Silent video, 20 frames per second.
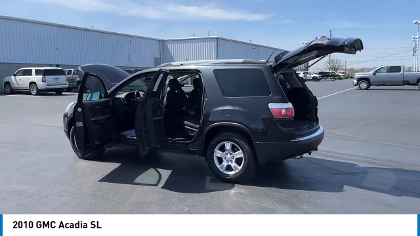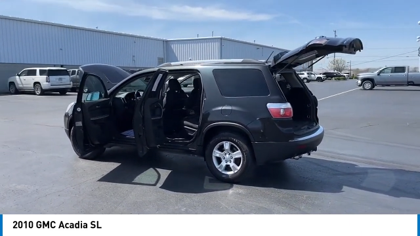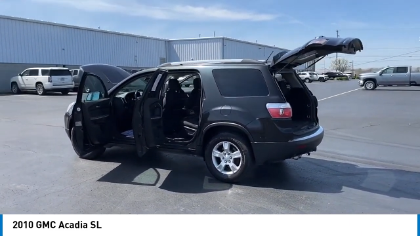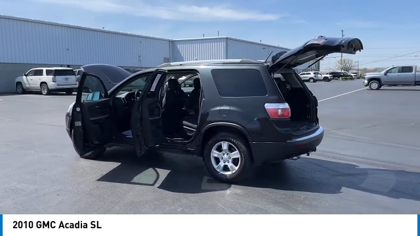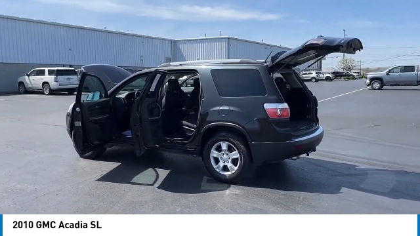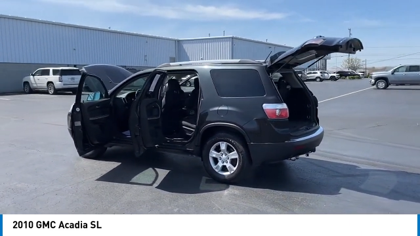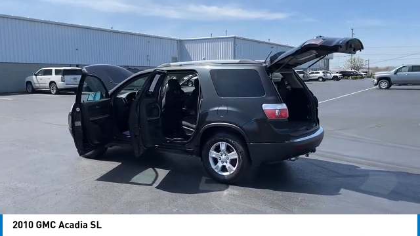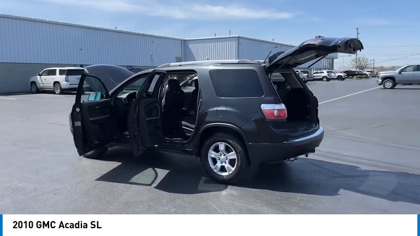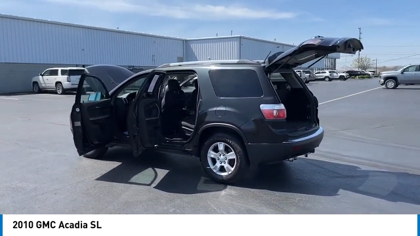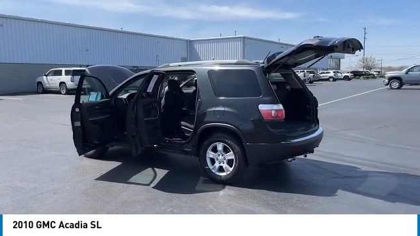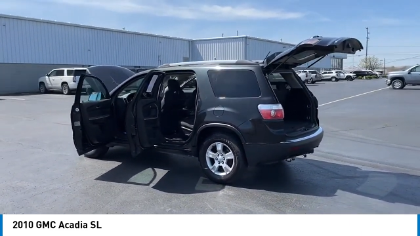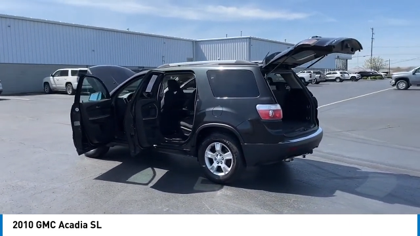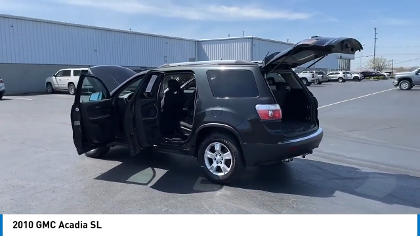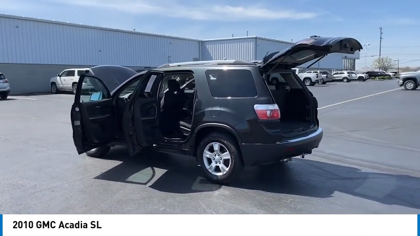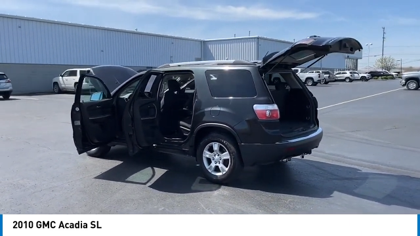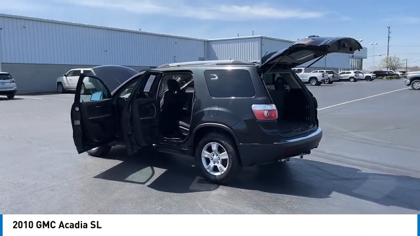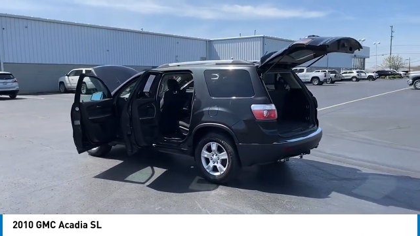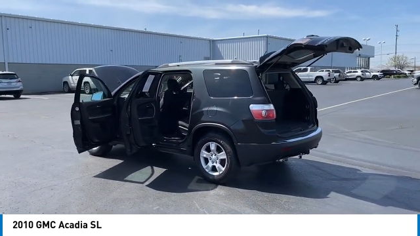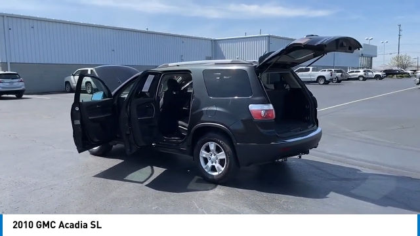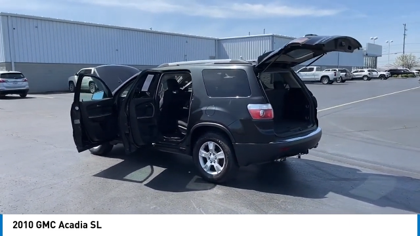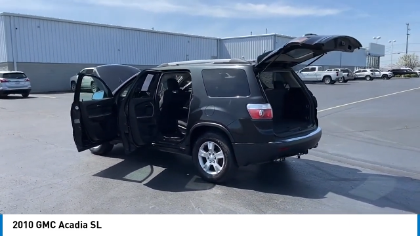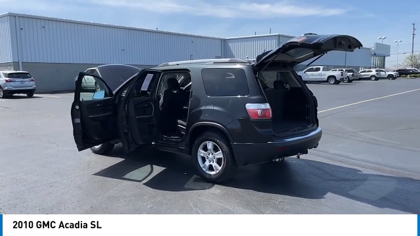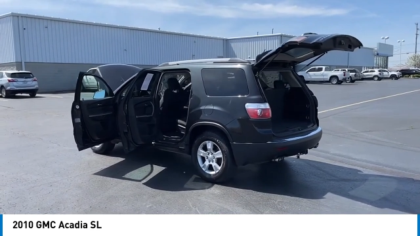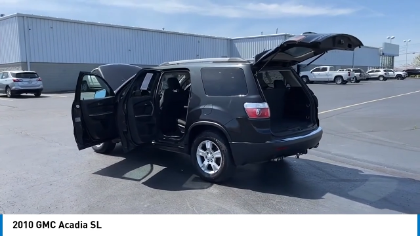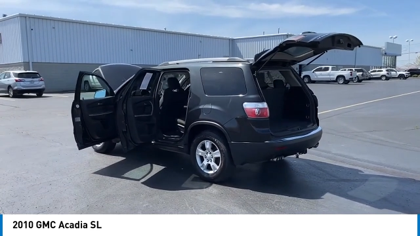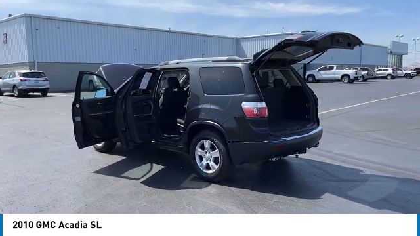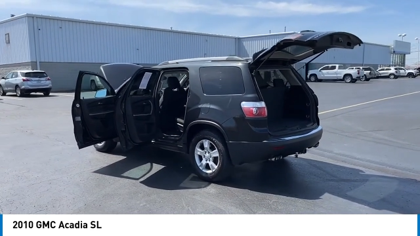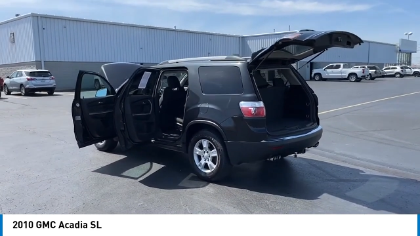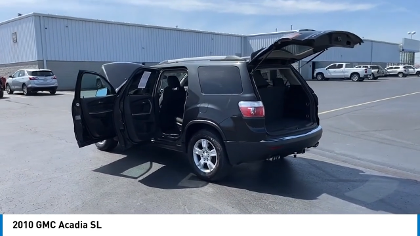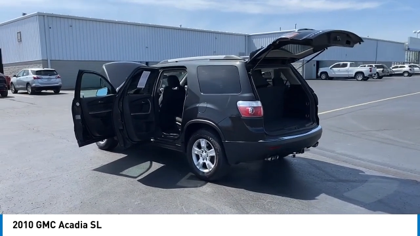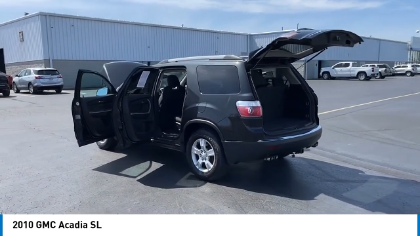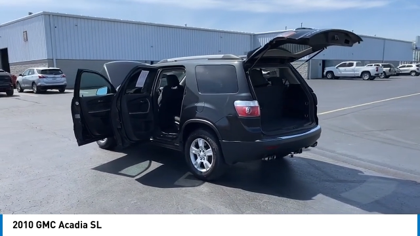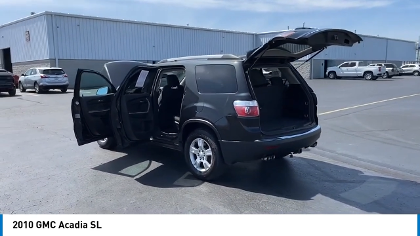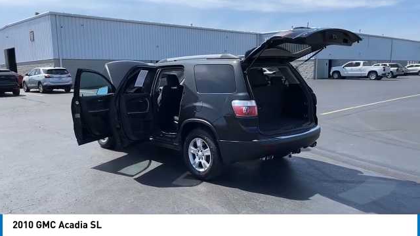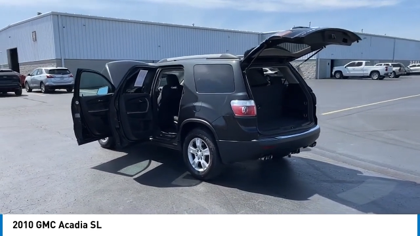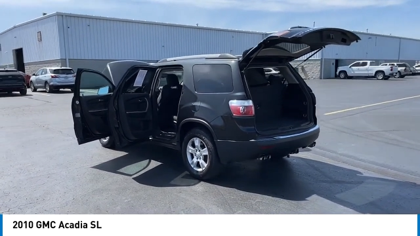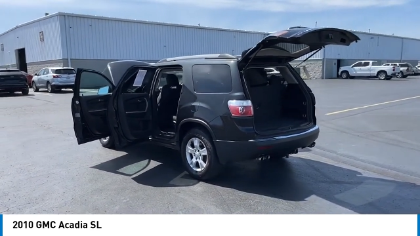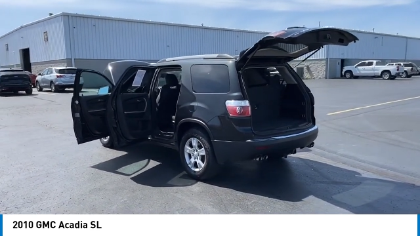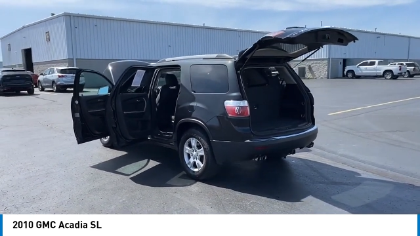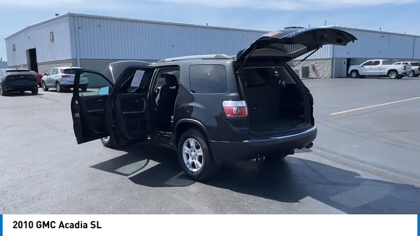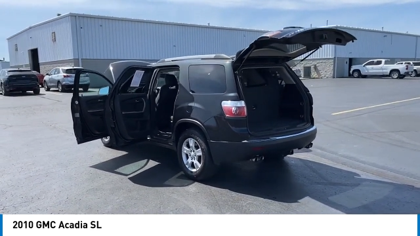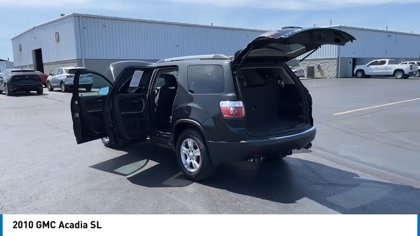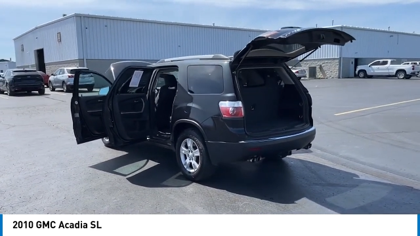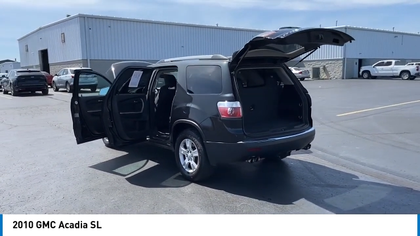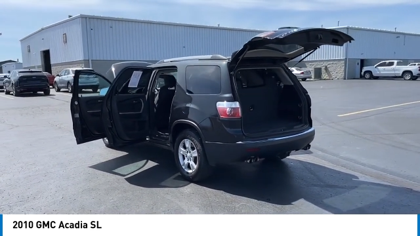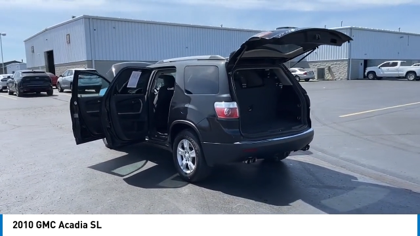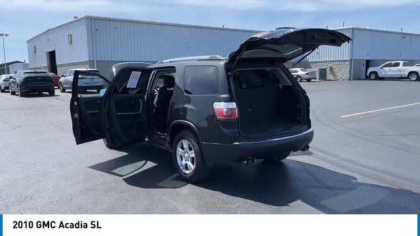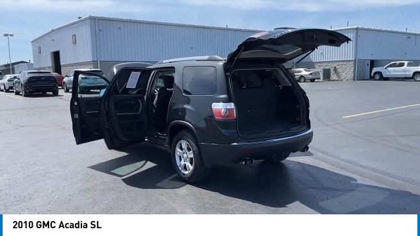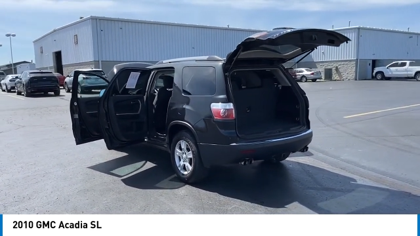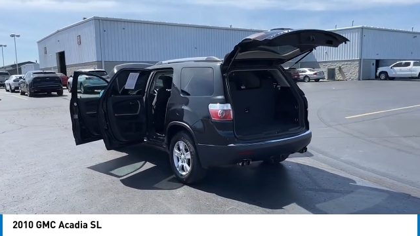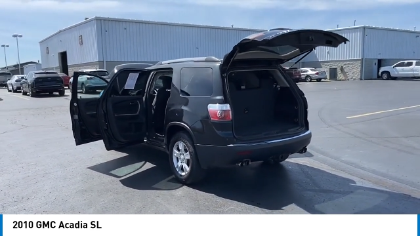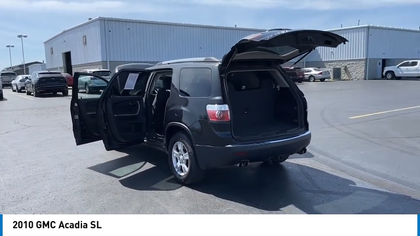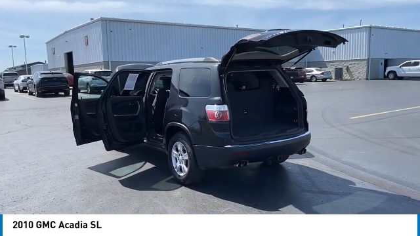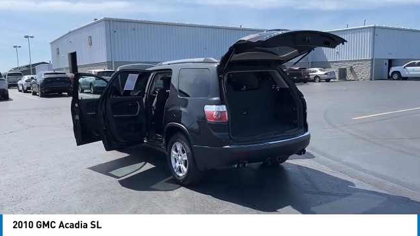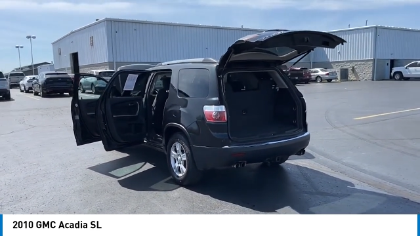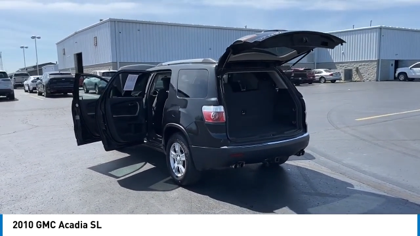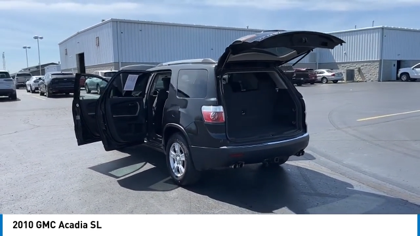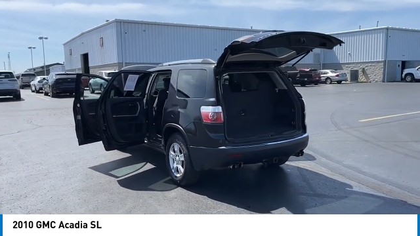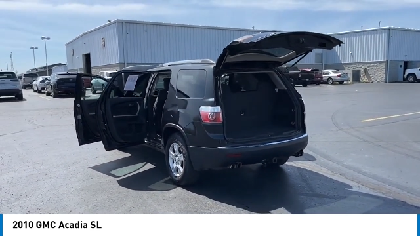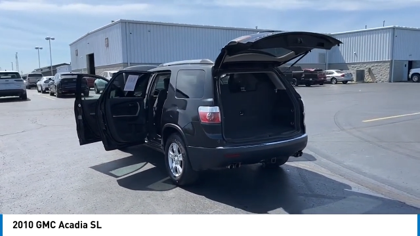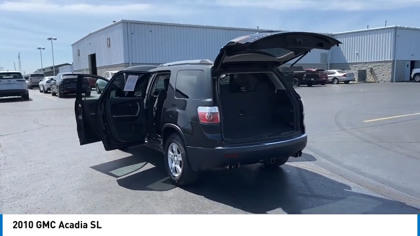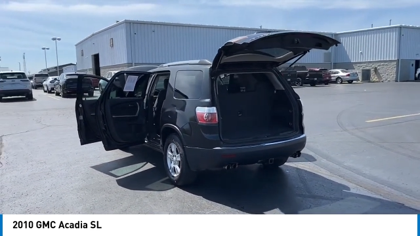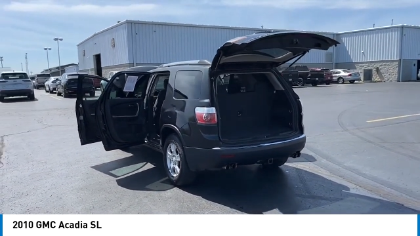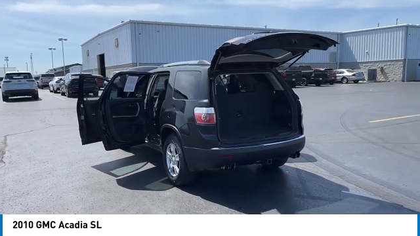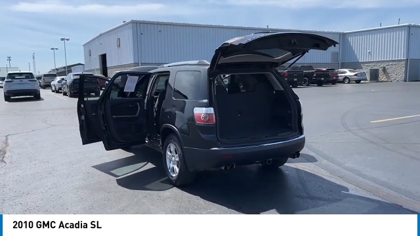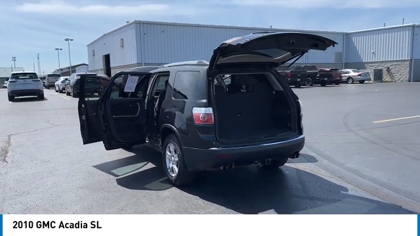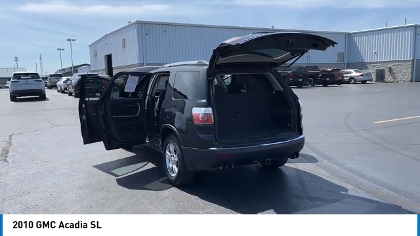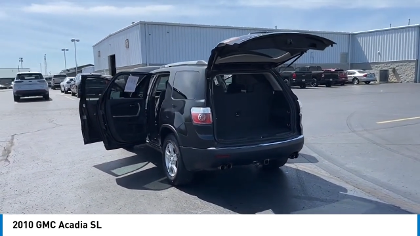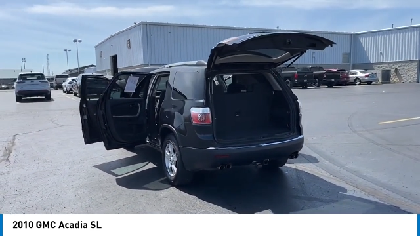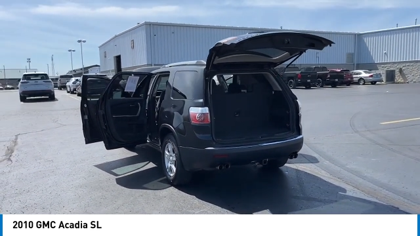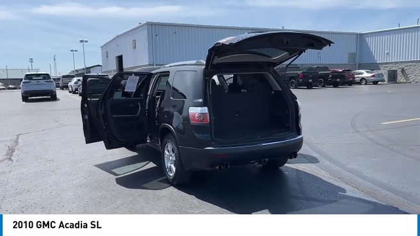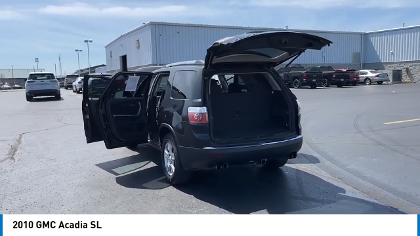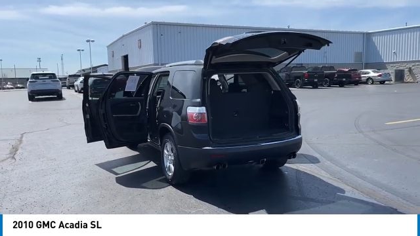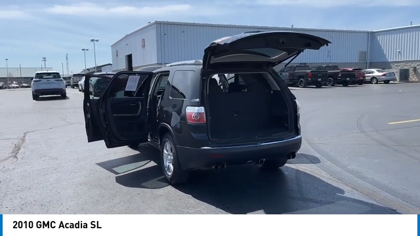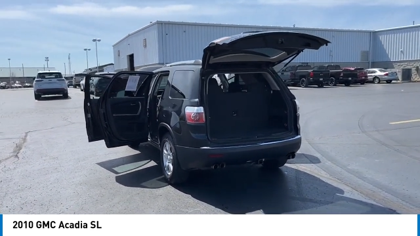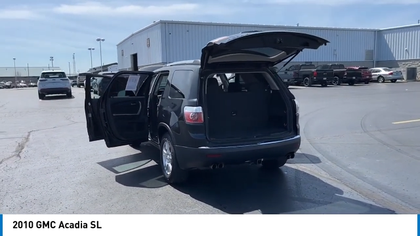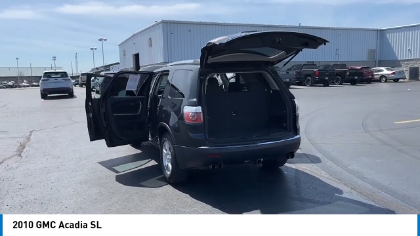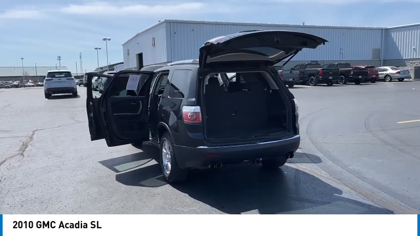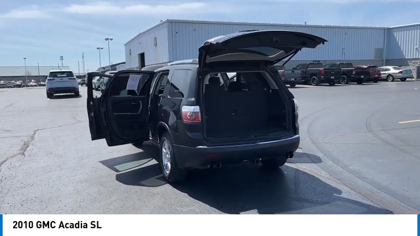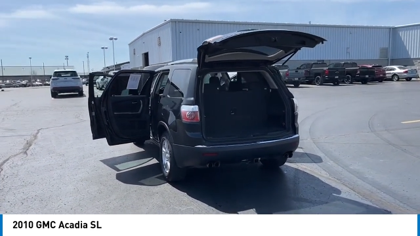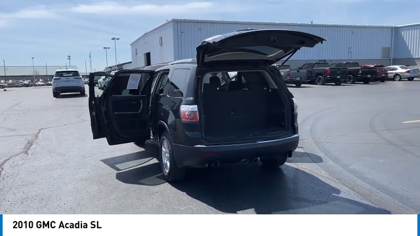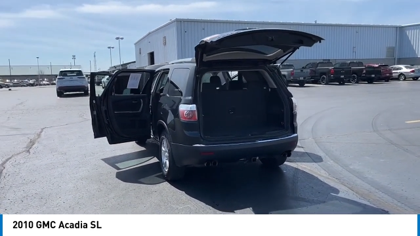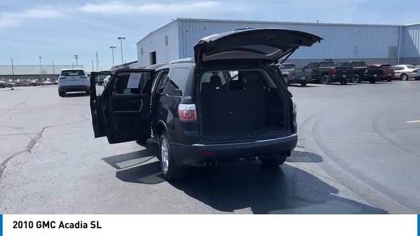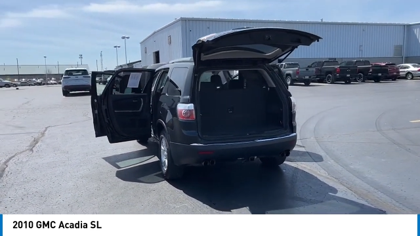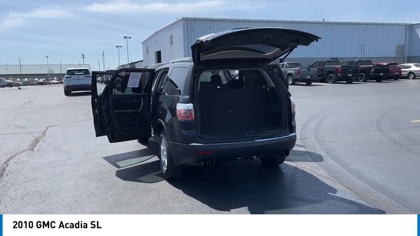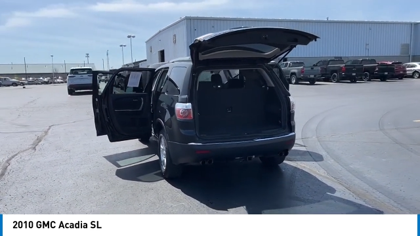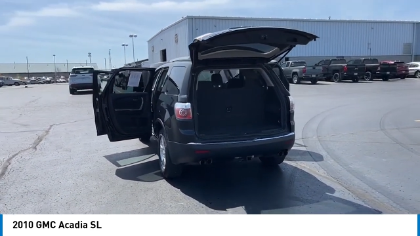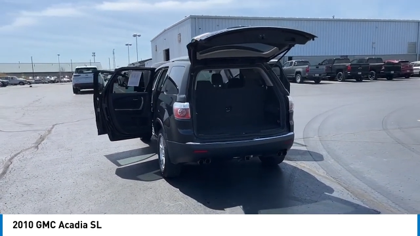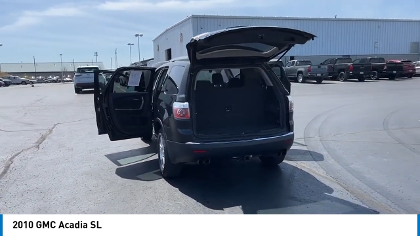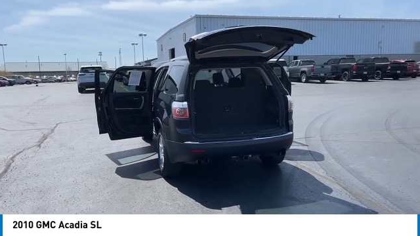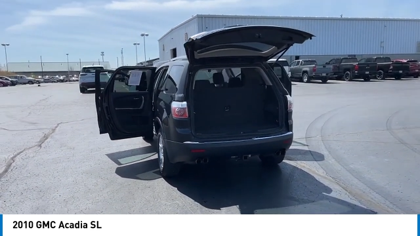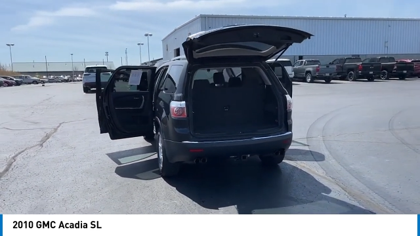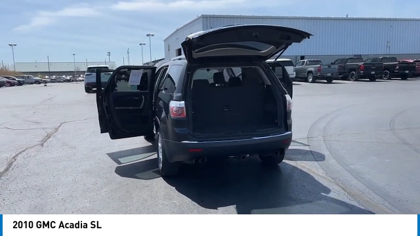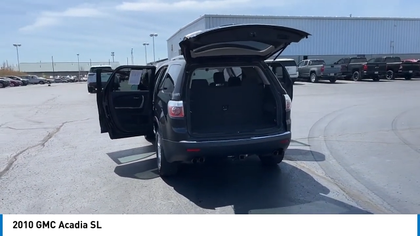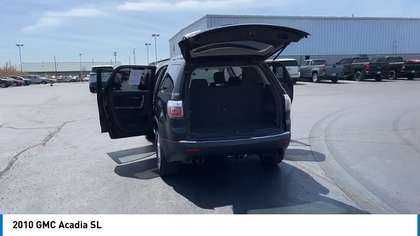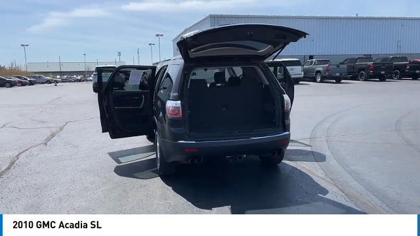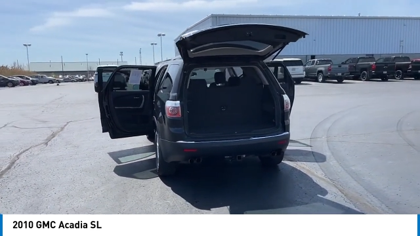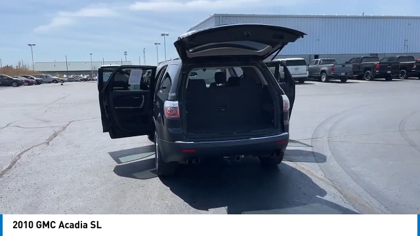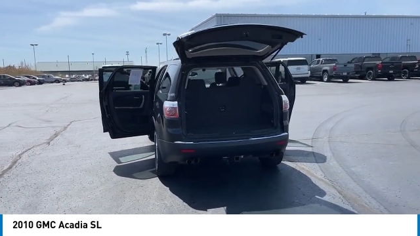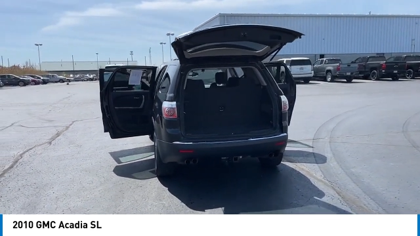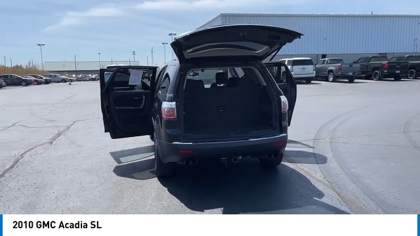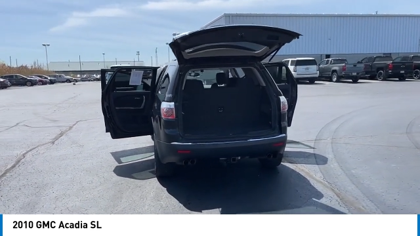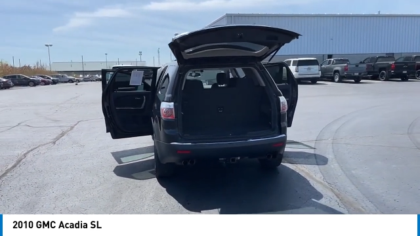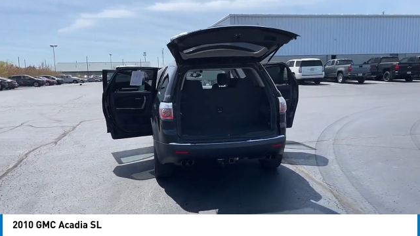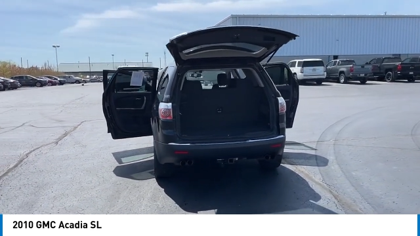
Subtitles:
No face is visible, so there are no lips to read.